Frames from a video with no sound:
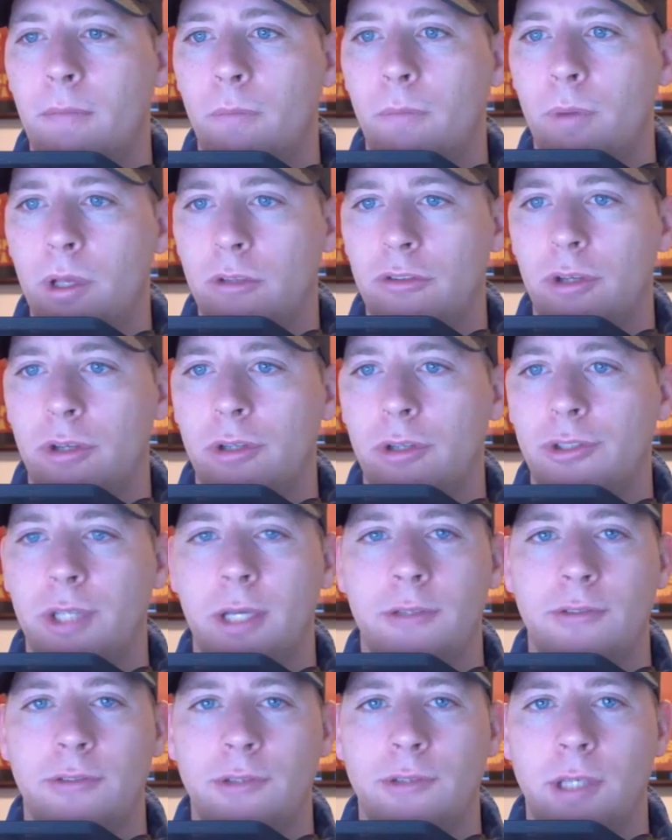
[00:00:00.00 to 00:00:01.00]
We
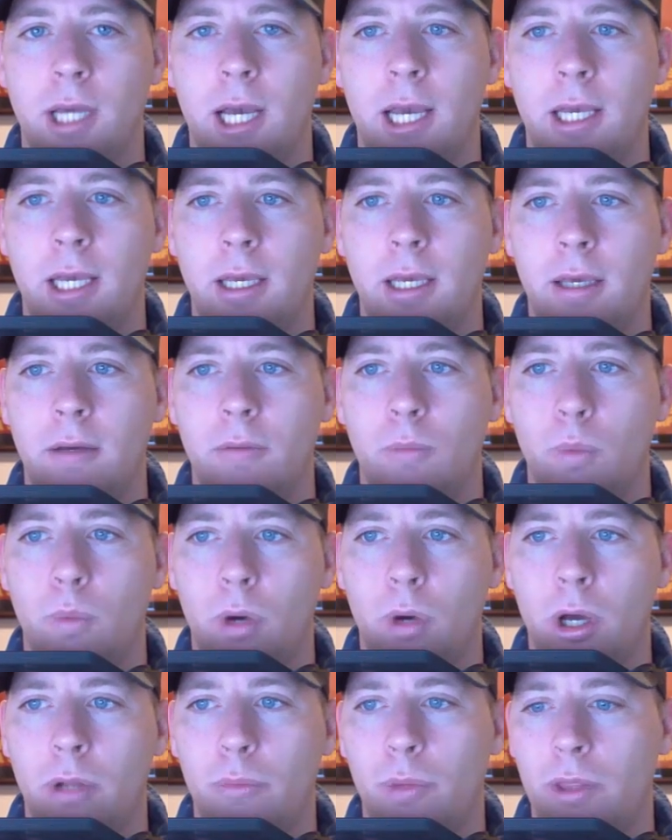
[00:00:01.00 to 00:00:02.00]
associate
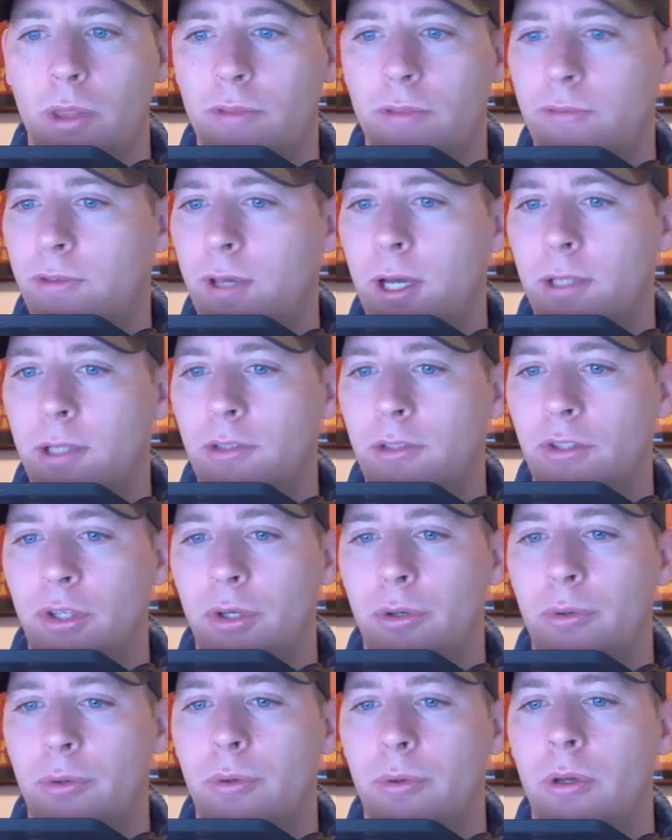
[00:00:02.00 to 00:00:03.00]
CI1 with
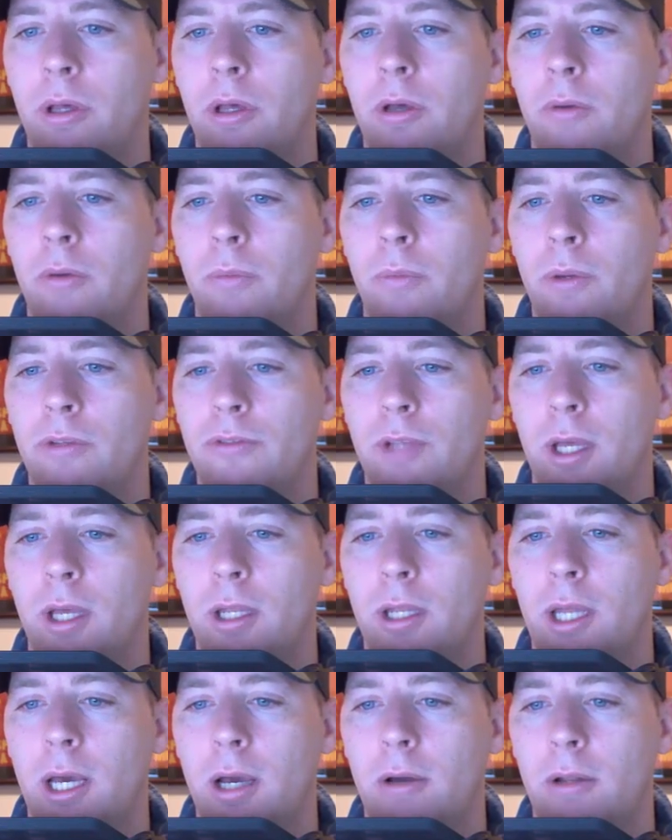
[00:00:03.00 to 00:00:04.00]
CI2. We
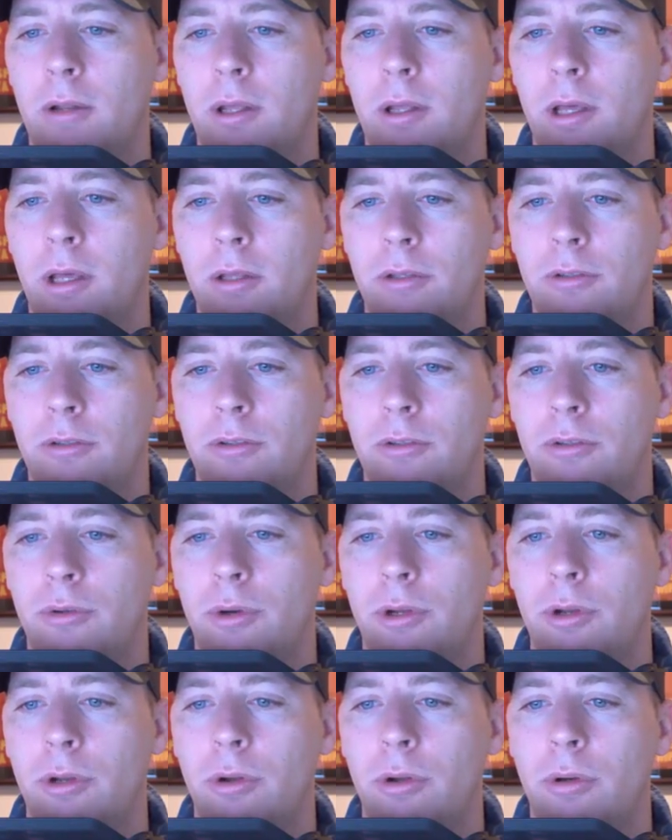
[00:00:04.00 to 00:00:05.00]
send out a
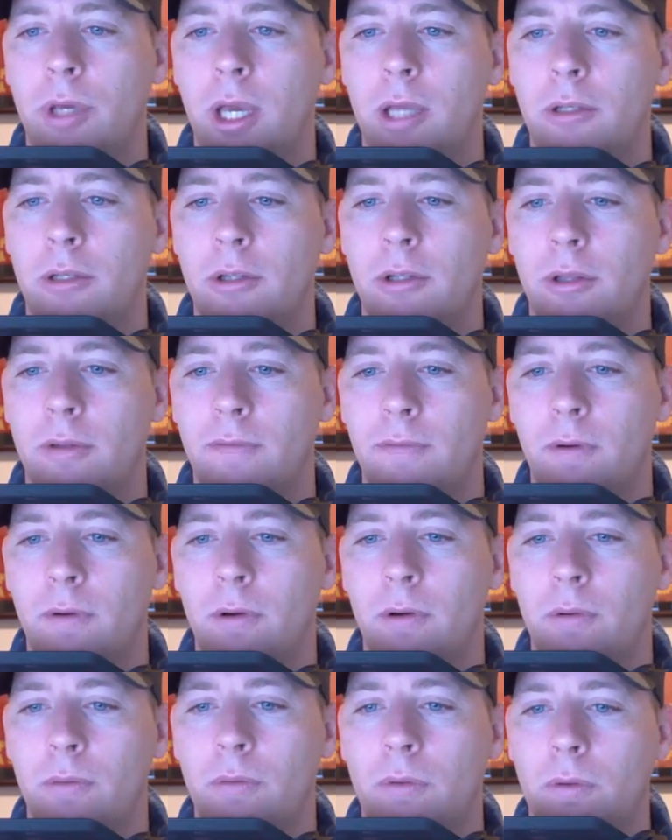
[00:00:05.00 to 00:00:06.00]
200 OK to the
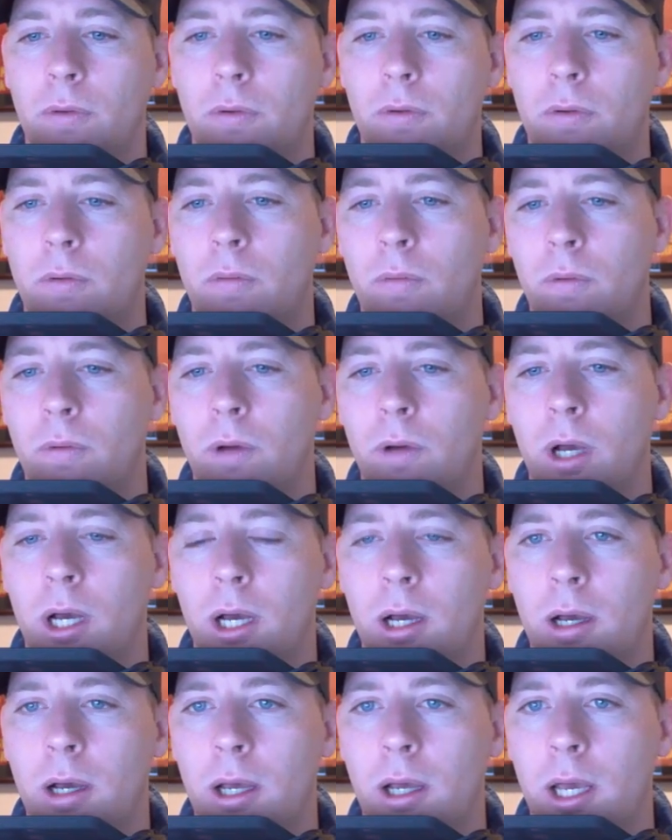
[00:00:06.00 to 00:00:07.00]
phone
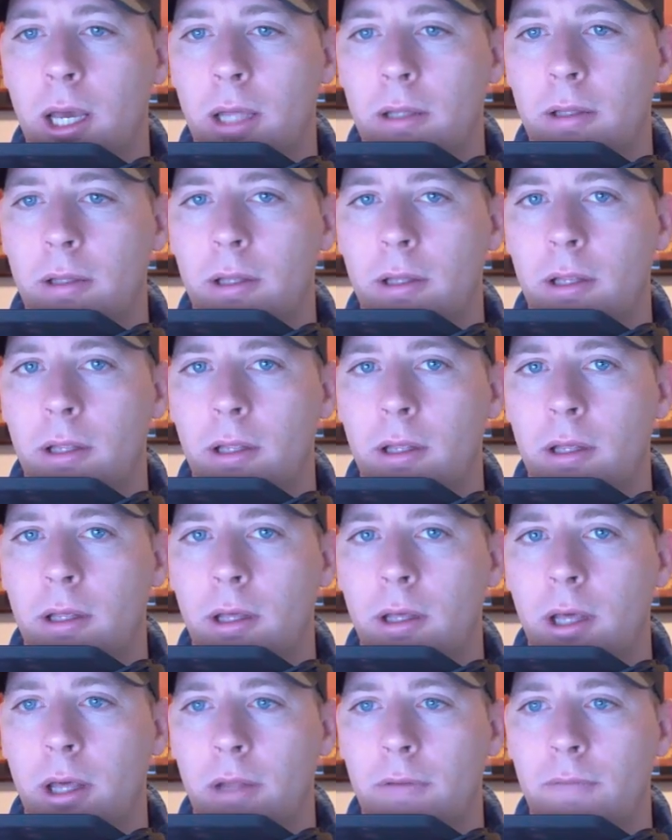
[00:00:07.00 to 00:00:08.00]
at
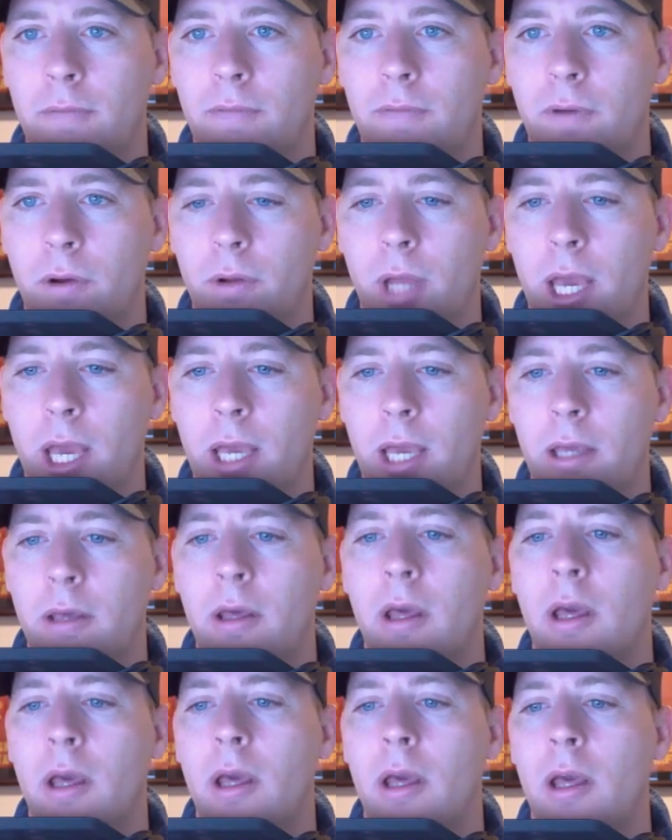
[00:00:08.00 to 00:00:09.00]
phone A.
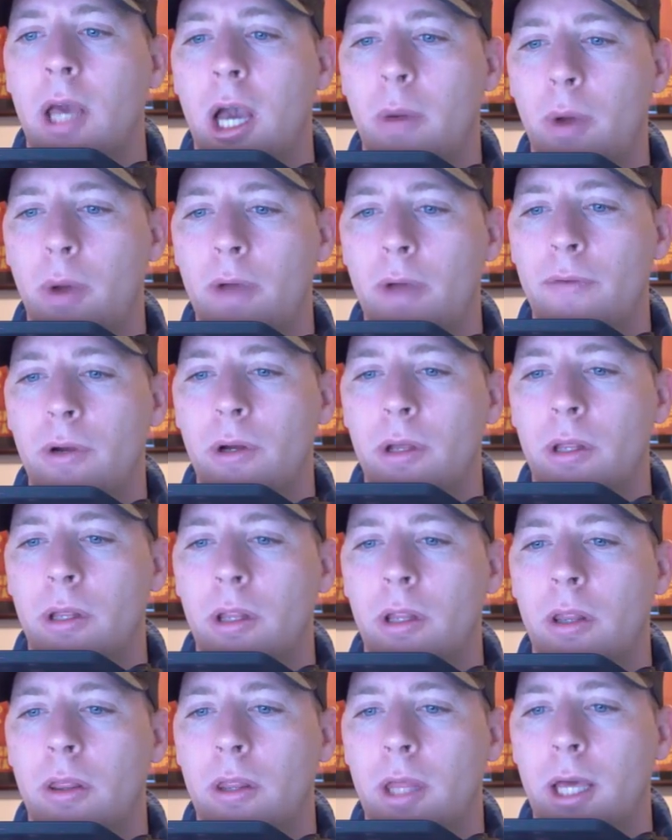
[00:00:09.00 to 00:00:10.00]
However,
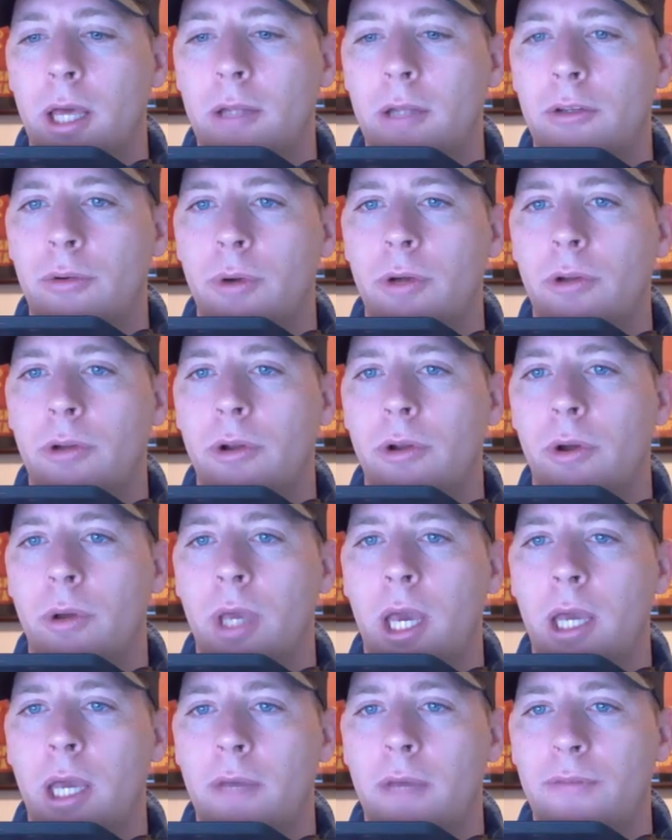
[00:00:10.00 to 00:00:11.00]
that 200
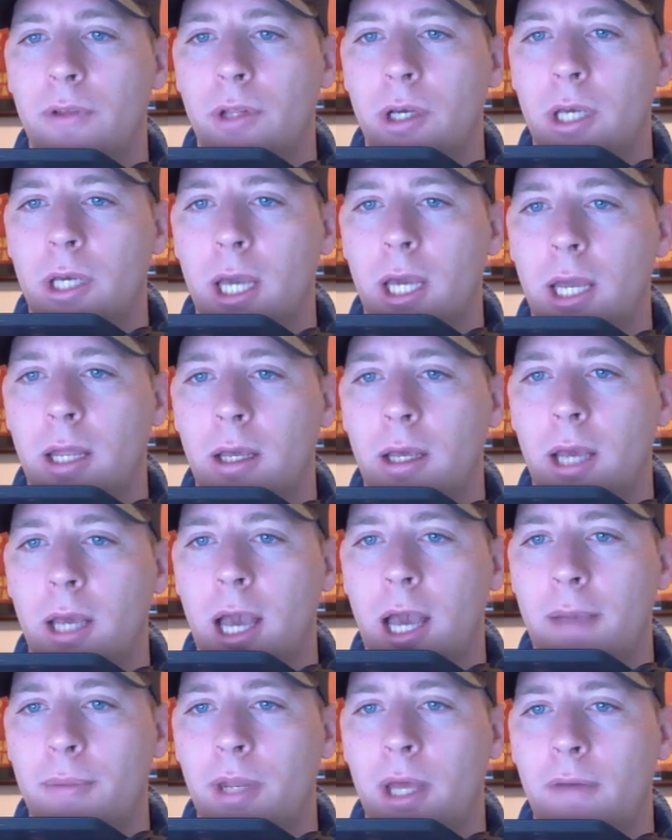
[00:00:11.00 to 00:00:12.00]
OK, if you look at it,
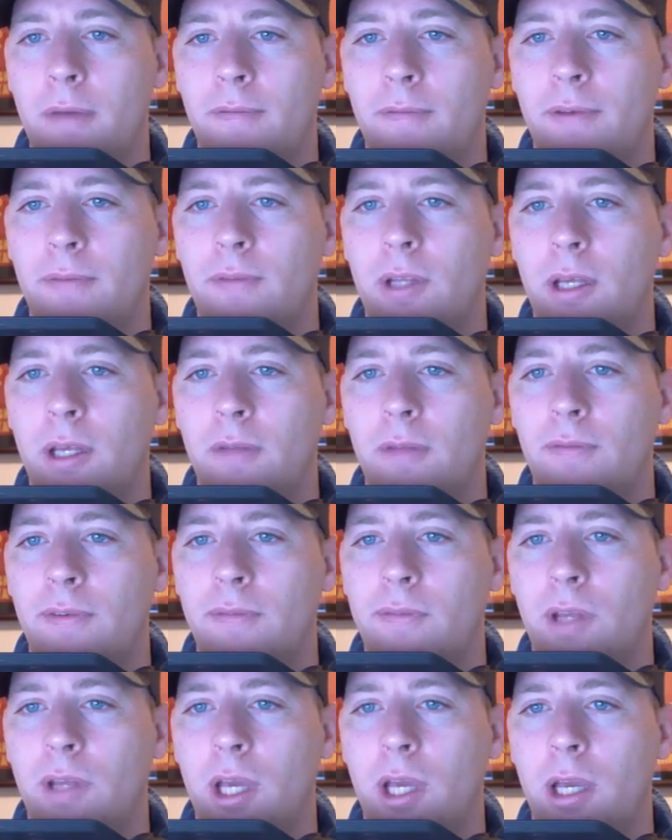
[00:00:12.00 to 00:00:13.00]
happened at
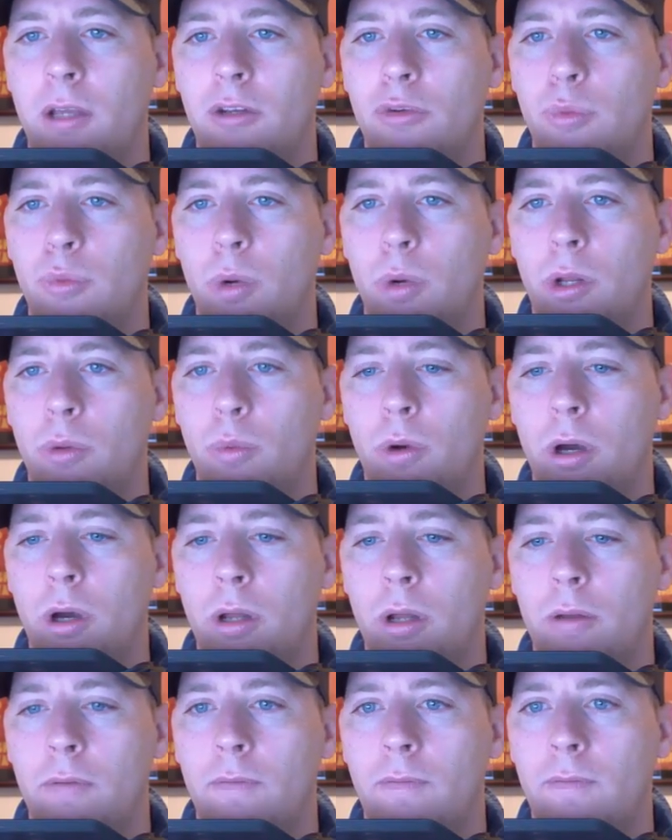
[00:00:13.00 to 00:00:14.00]

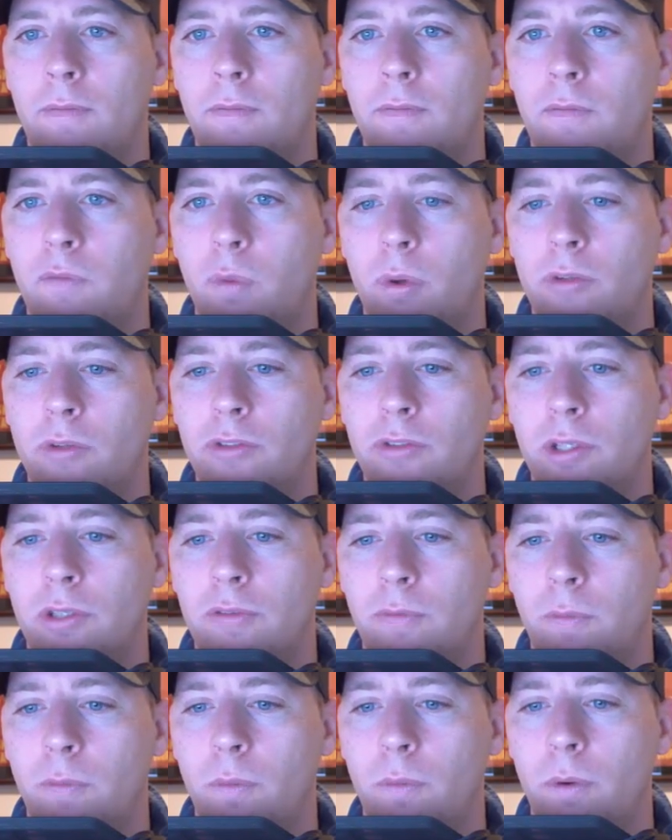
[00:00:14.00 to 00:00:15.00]

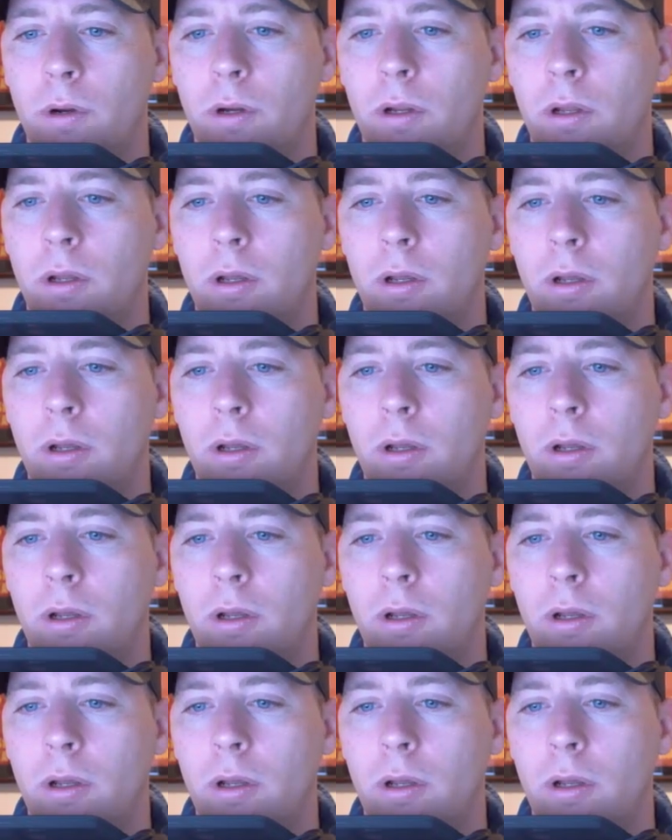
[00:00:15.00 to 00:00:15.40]
15:58:21:464.